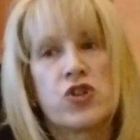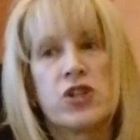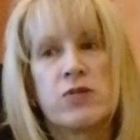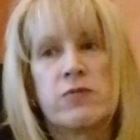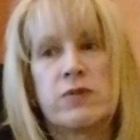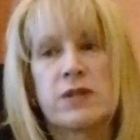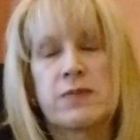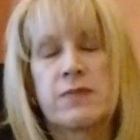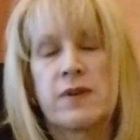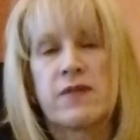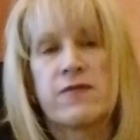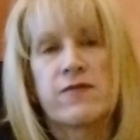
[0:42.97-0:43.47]
He
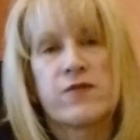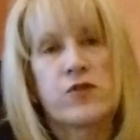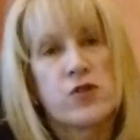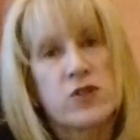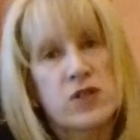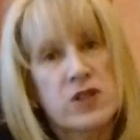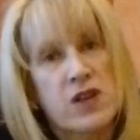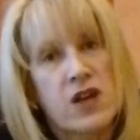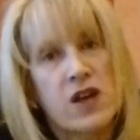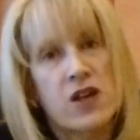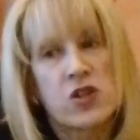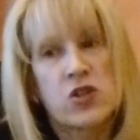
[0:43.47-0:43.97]
was my
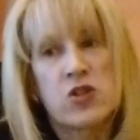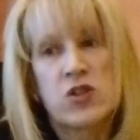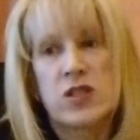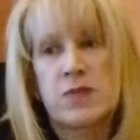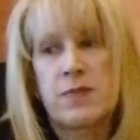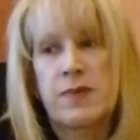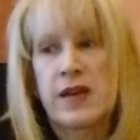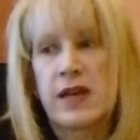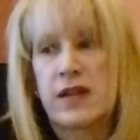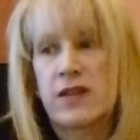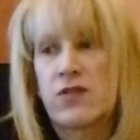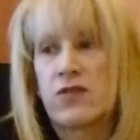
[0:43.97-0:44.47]
first Cocker
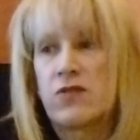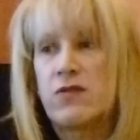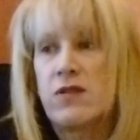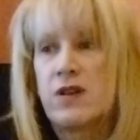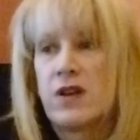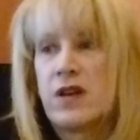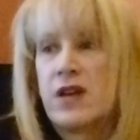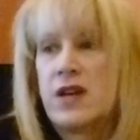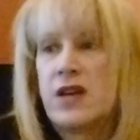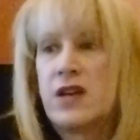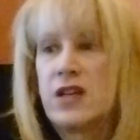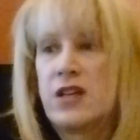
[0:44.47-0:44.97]
Spaniel.
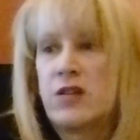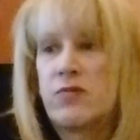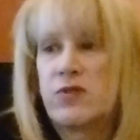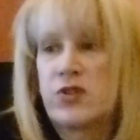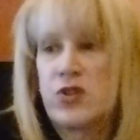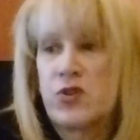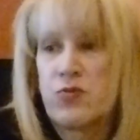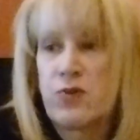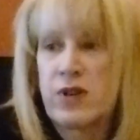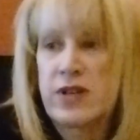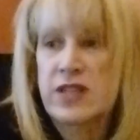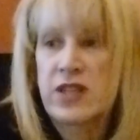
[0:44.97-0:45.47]
He
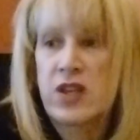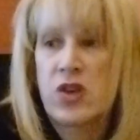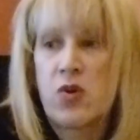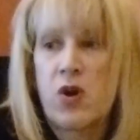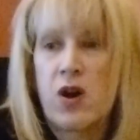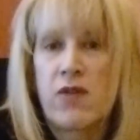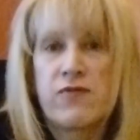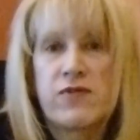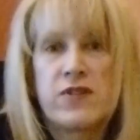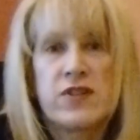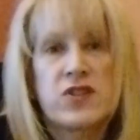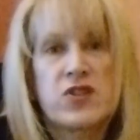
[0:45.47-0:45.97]
was a rescue
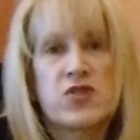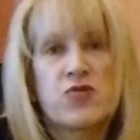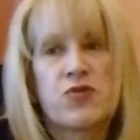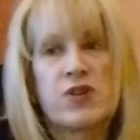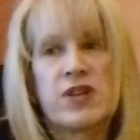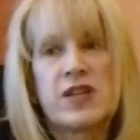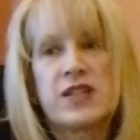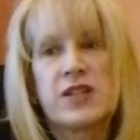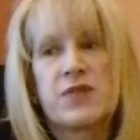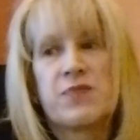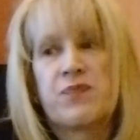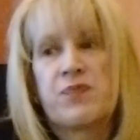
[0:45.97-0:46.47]
off the
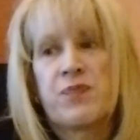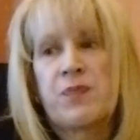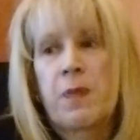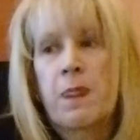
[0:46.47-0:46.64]
street.